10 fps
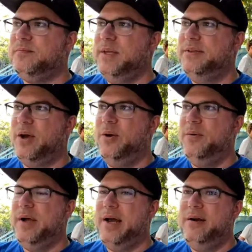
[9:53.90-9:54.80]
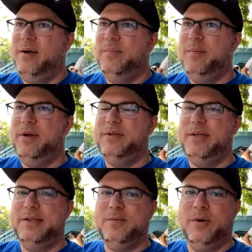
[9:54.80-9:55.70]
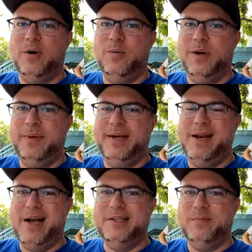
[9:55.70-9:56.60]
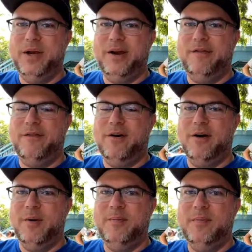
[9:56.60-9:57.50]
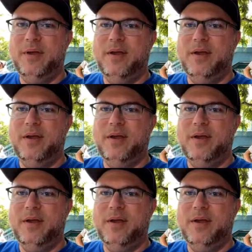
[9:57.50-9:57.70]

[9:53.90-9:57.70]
So I don't know. Maybe I'll do that tomorrow when I'm at Knott's Berry Farm.